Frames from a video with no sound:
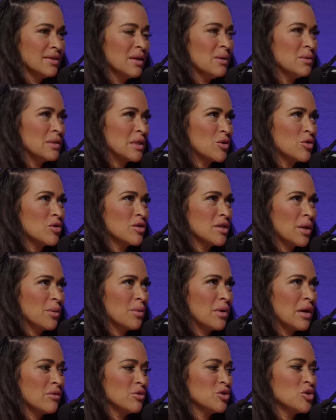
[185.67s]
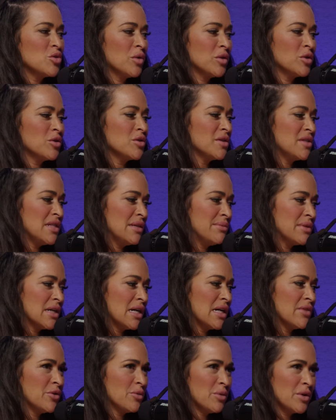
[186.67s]
It was interesting when I was doing just a deep
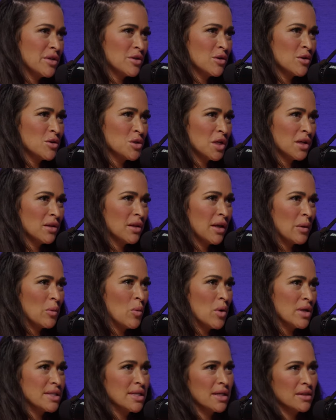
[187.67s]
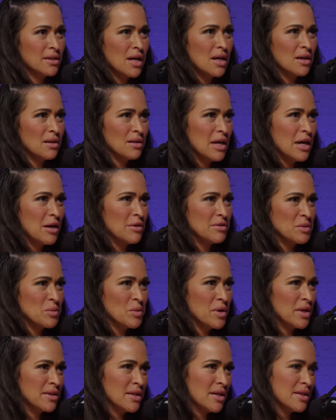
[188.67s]
dive and researching like what TikTok allows and
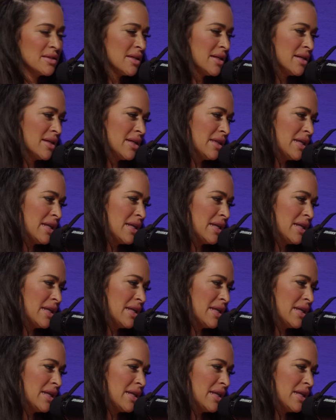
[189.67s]
what it doesn't.